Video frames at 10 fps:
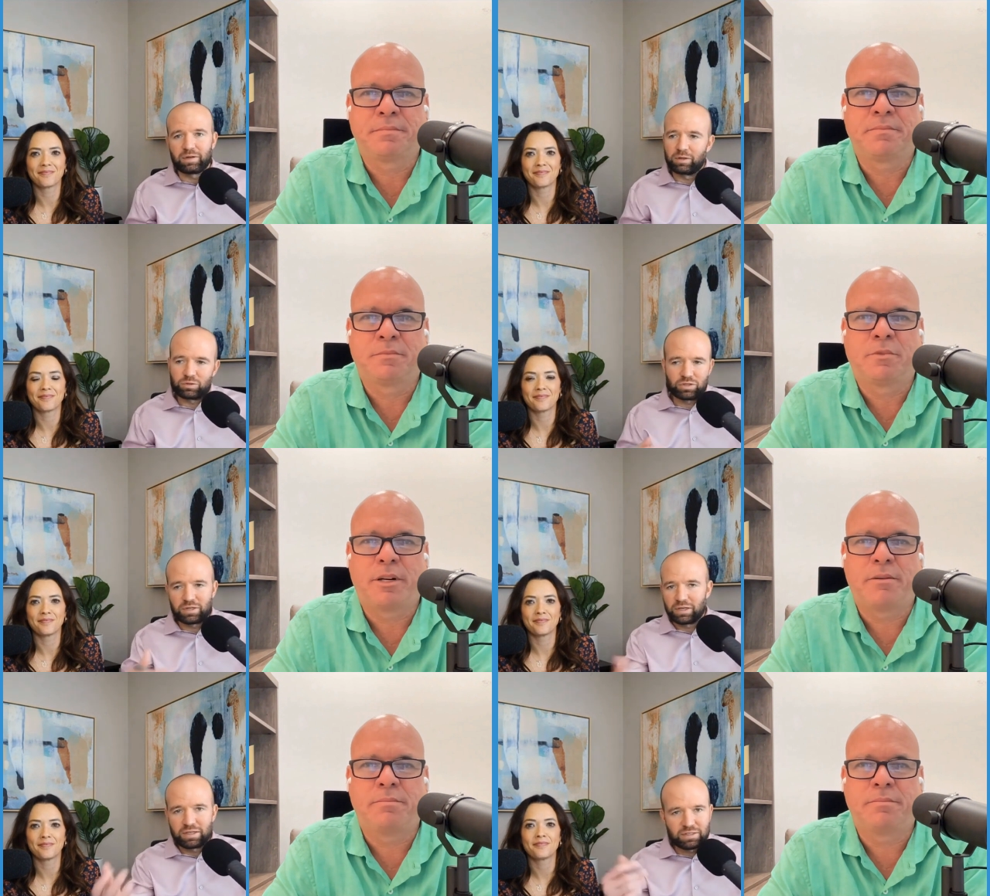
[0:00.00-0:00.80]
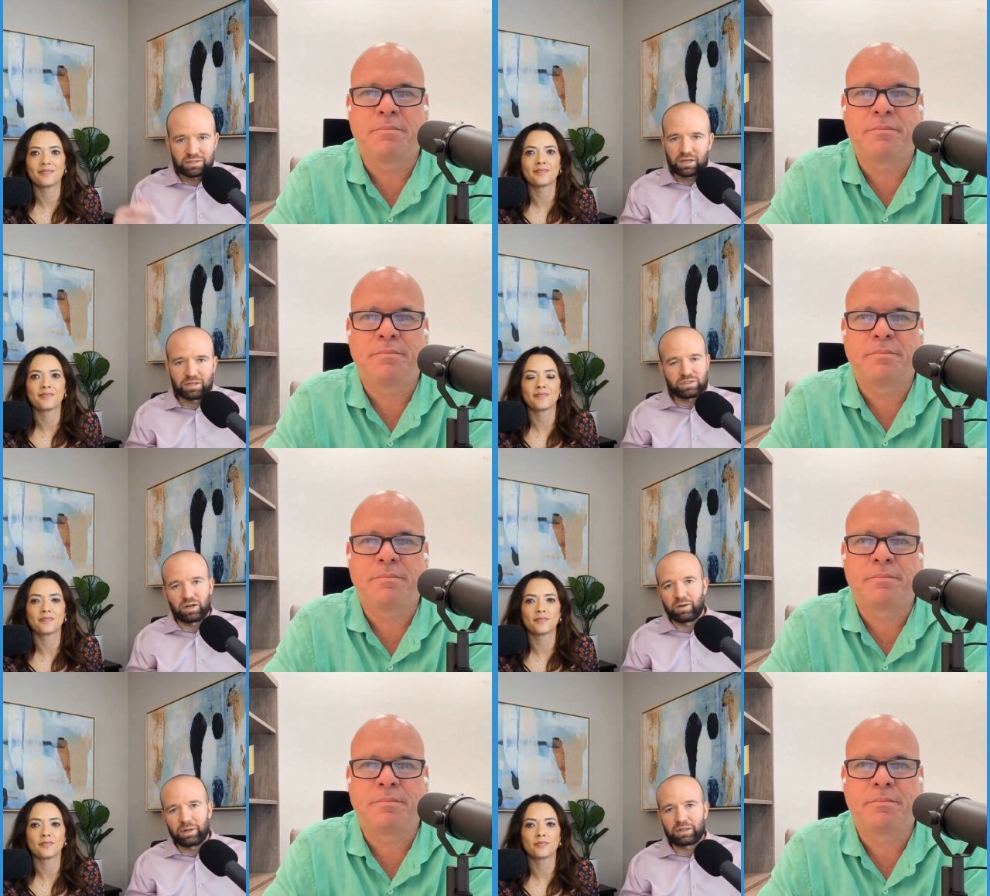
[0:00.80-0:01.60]
Speaker 1: and it was just an easy touch to
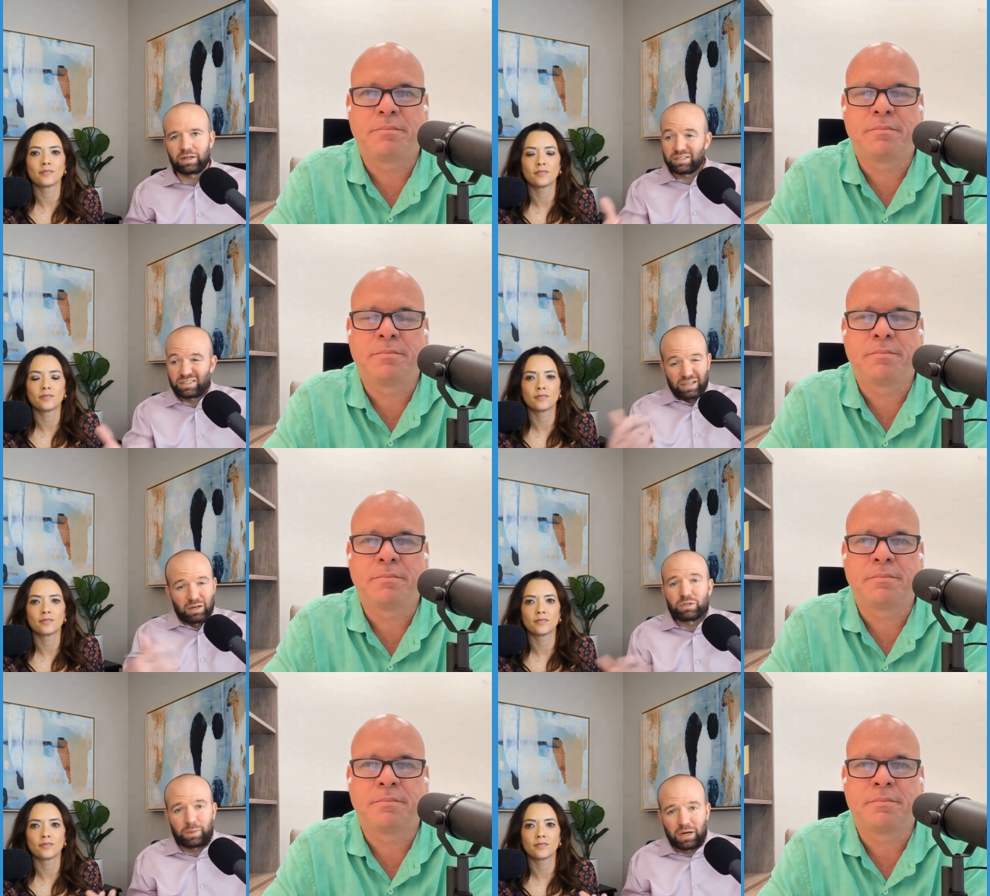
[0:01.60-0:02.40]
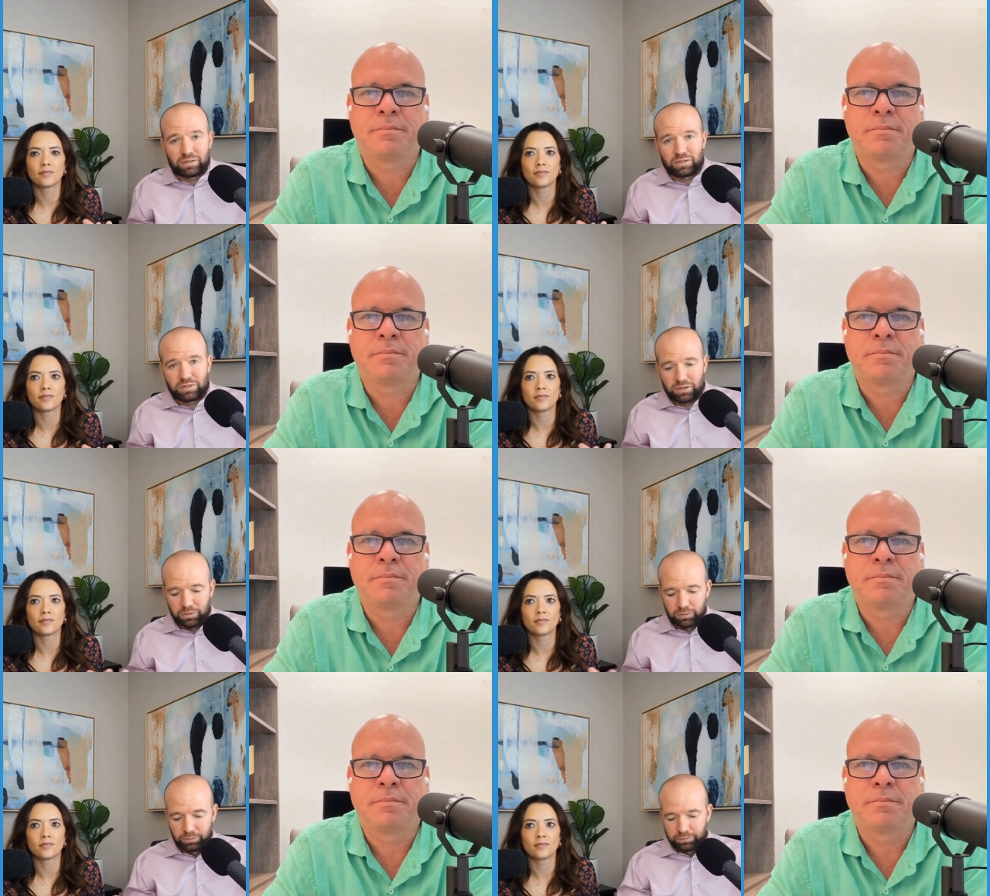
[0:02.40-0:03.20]
all my clients to get responses
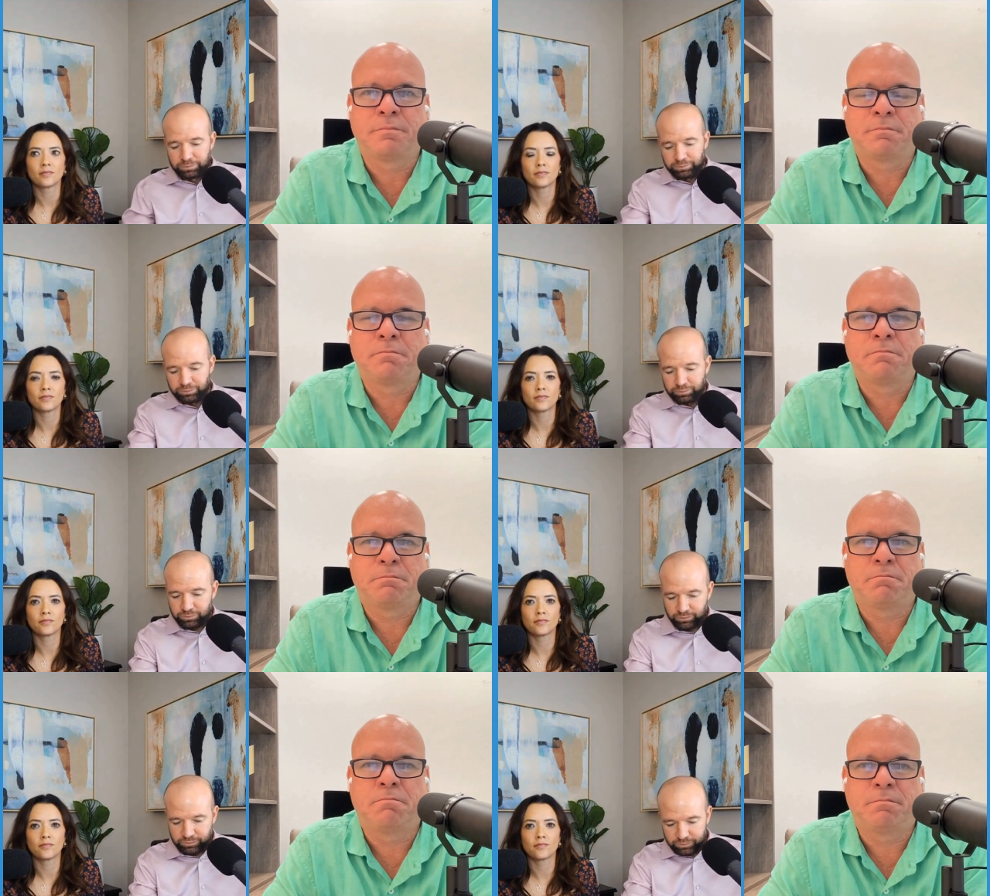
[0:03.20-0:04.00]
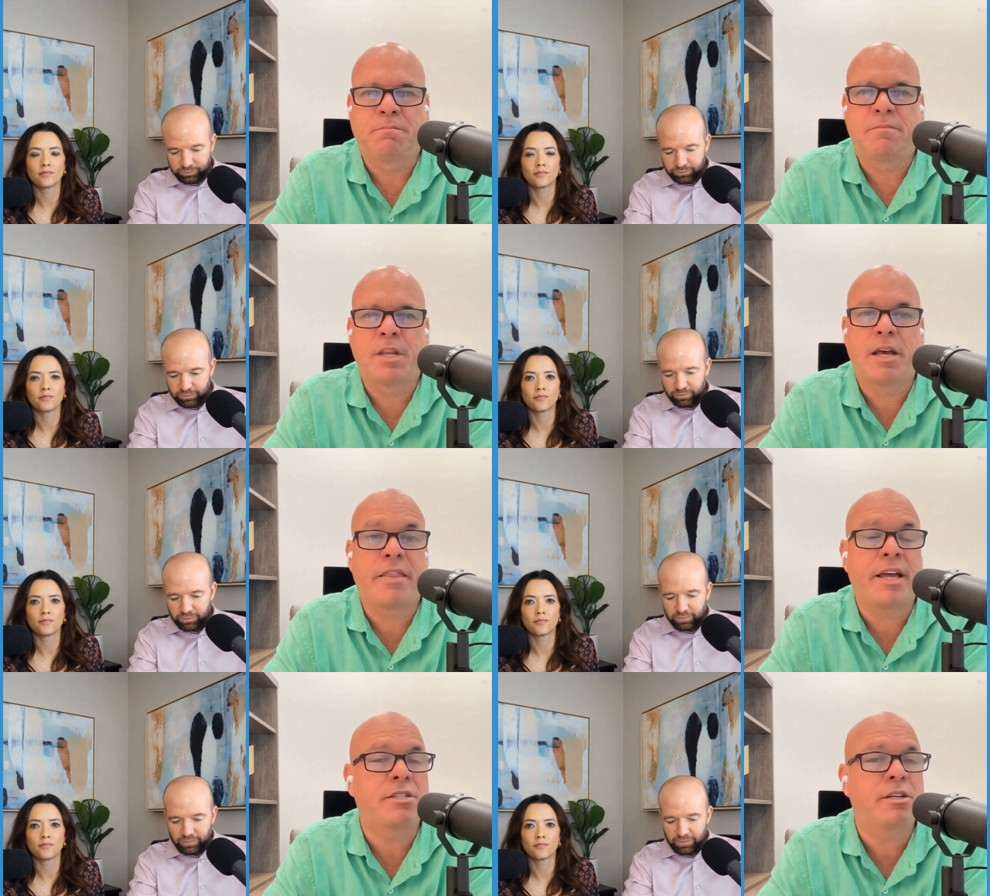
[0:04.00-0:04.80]
too
Speaker 2: yeah
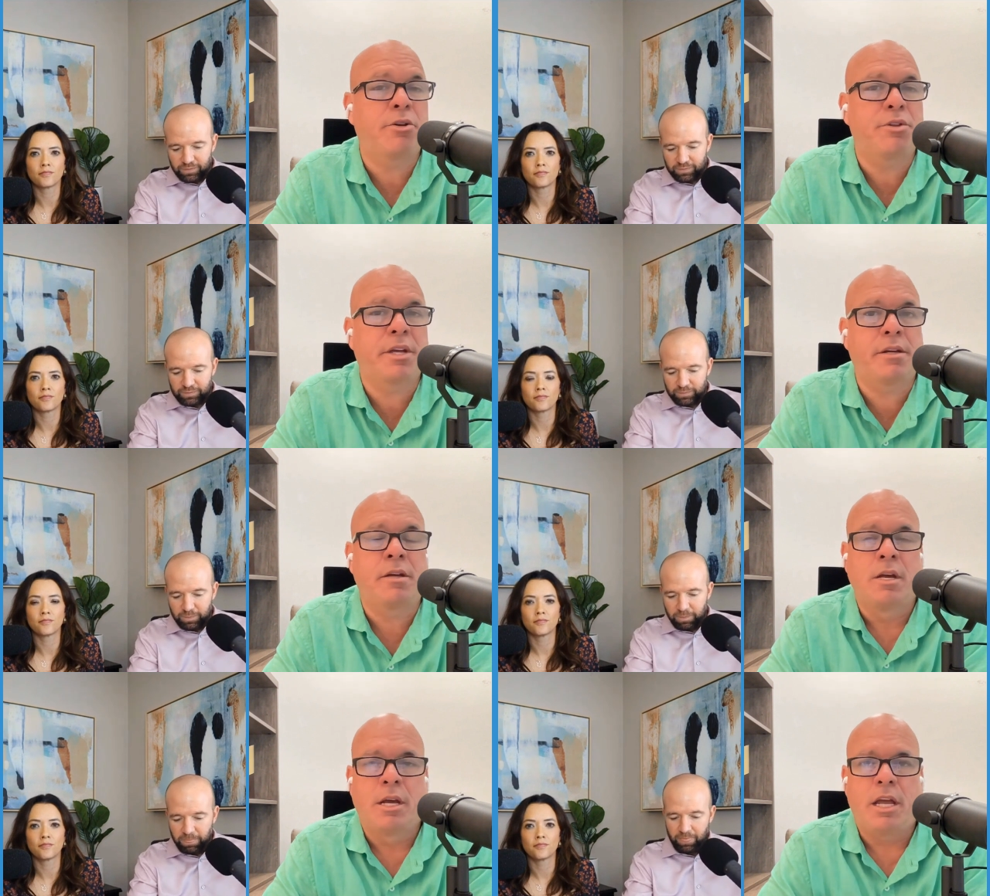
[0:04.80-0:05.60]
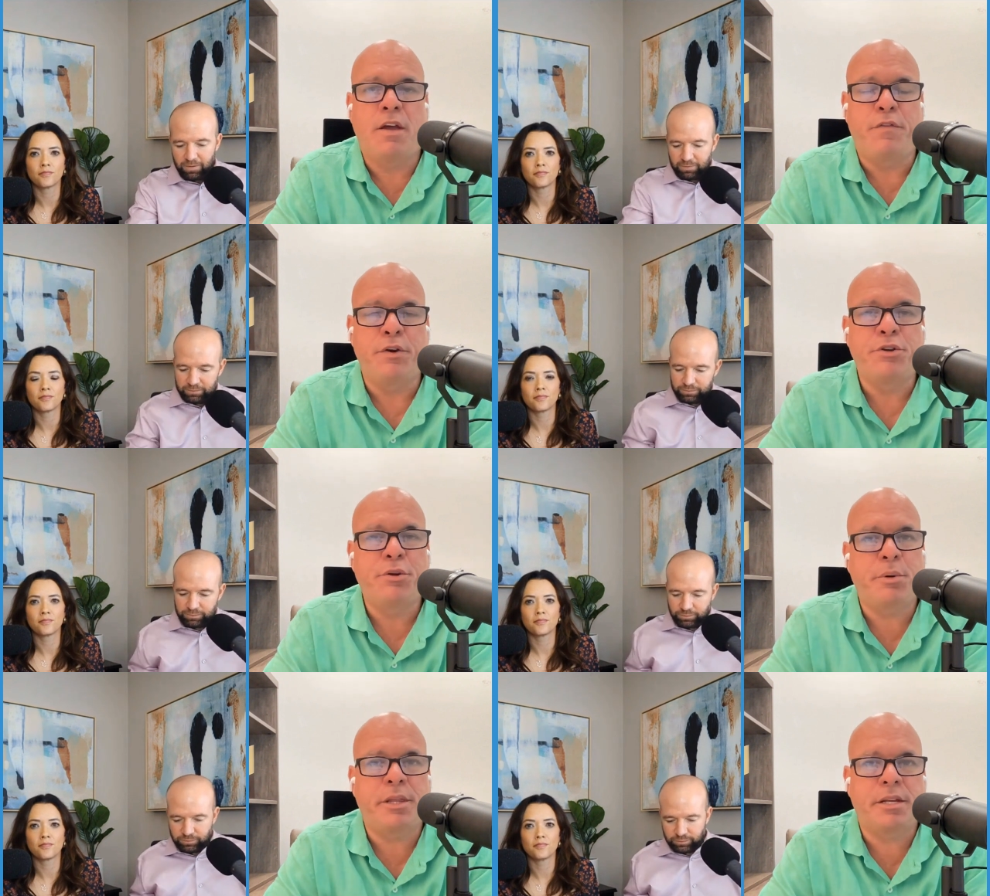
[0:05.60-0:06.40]
that's the other thing if you're
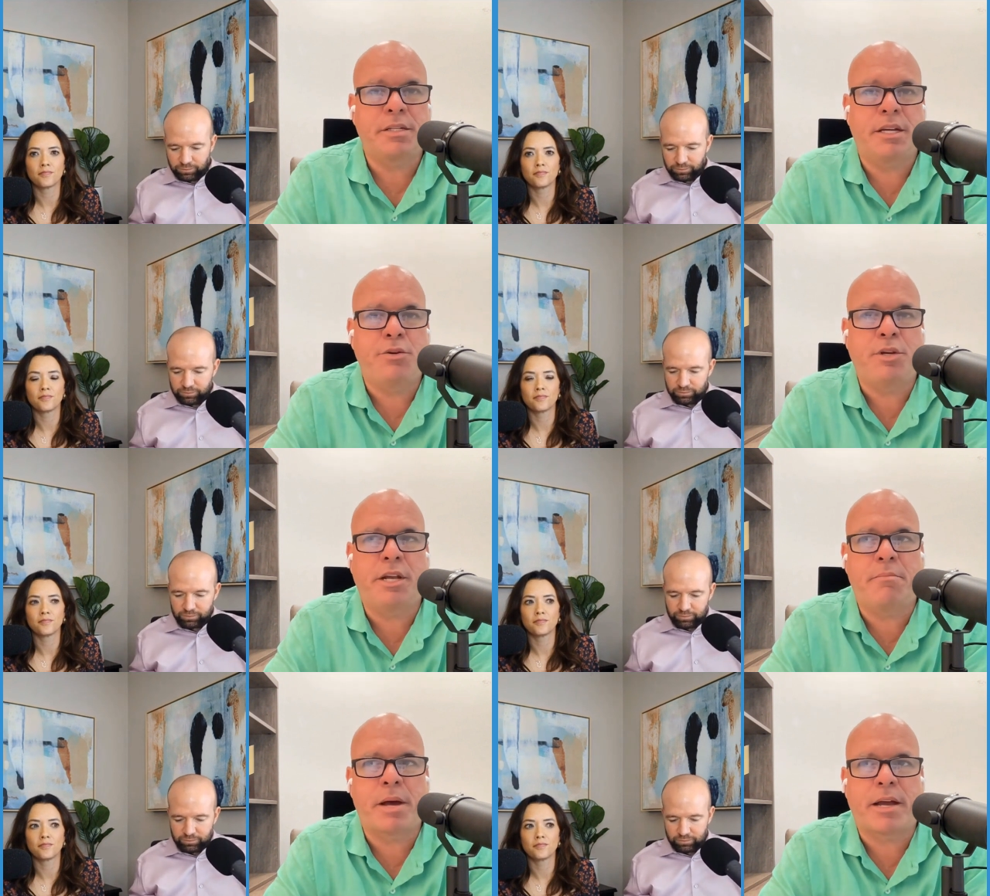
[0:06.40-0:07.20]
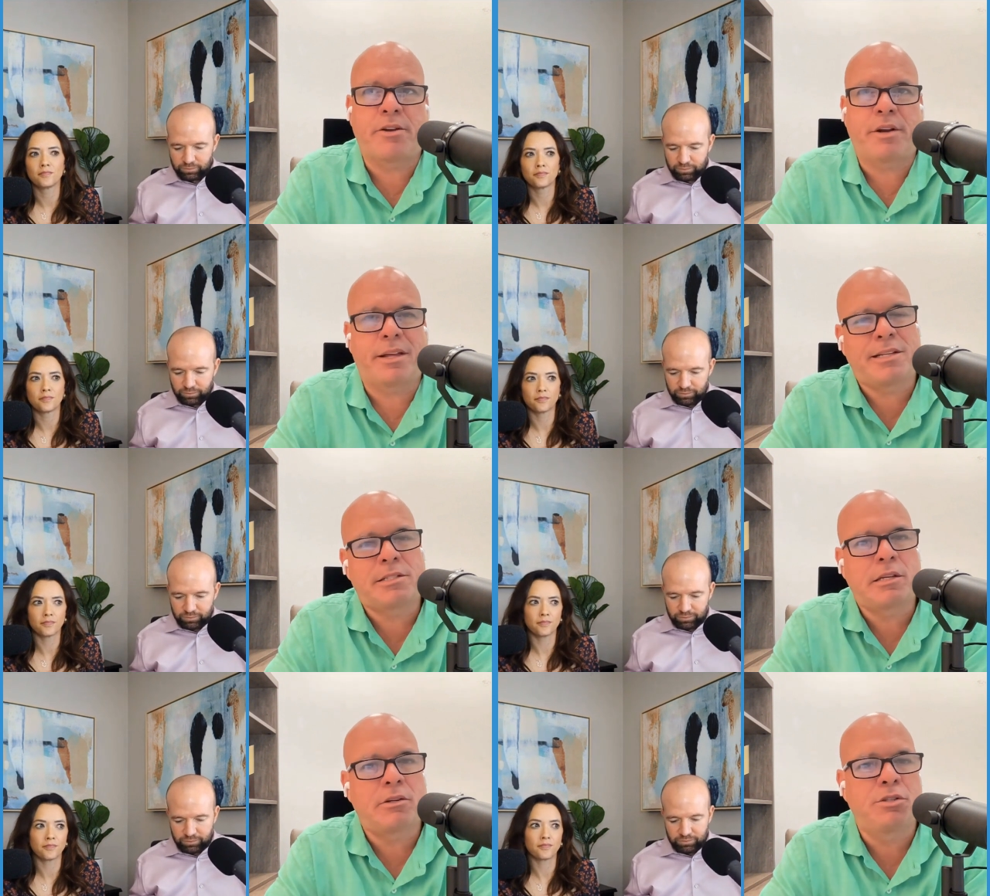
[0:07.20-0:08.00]
doing this and you get it back and you're like that's
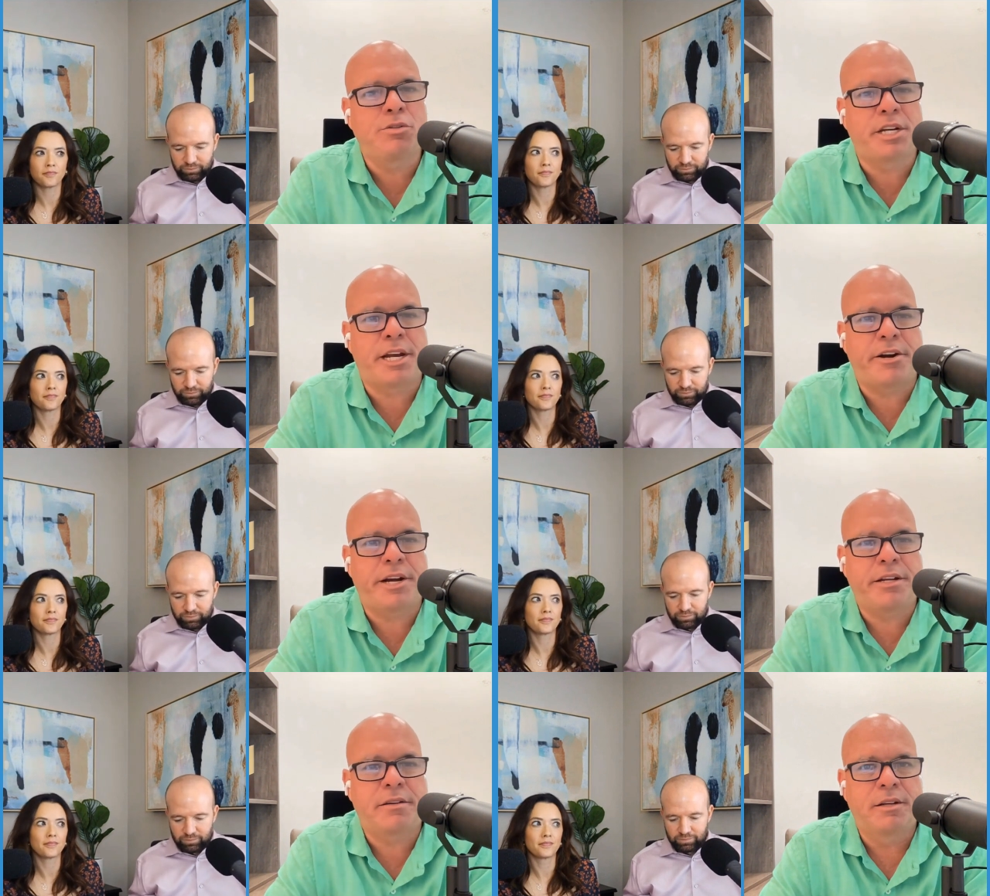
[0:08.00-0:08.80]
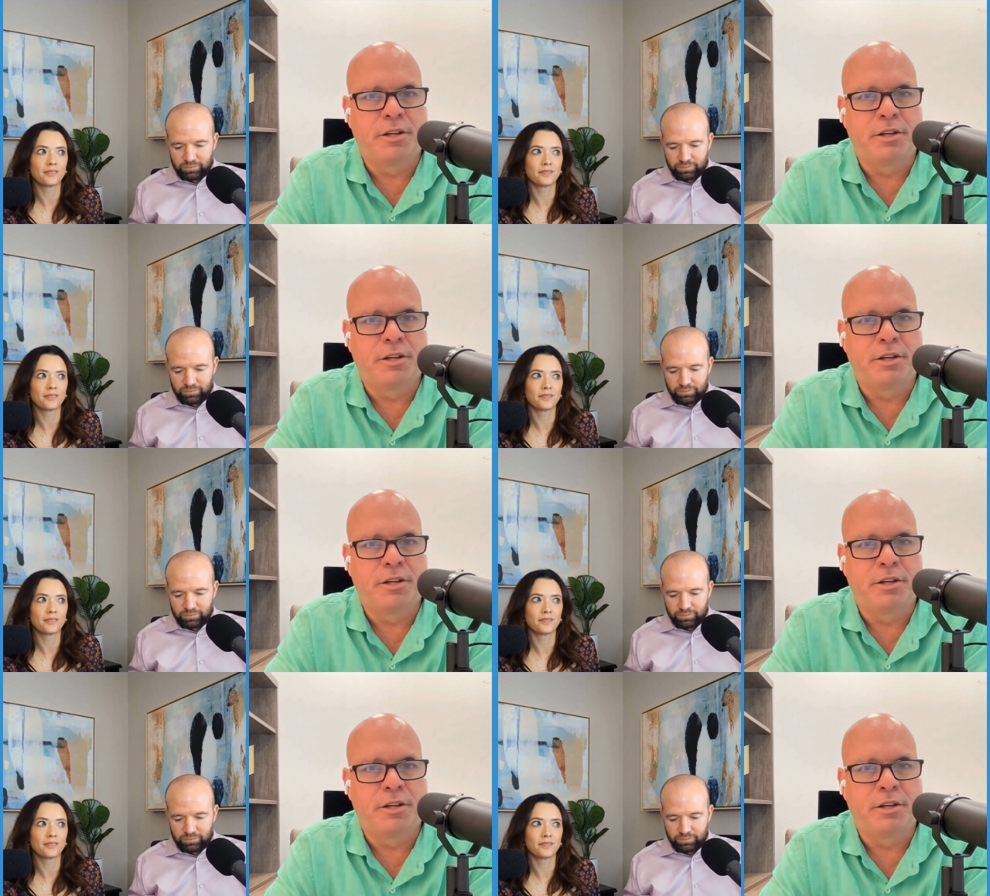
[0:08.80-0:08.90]
a little too generic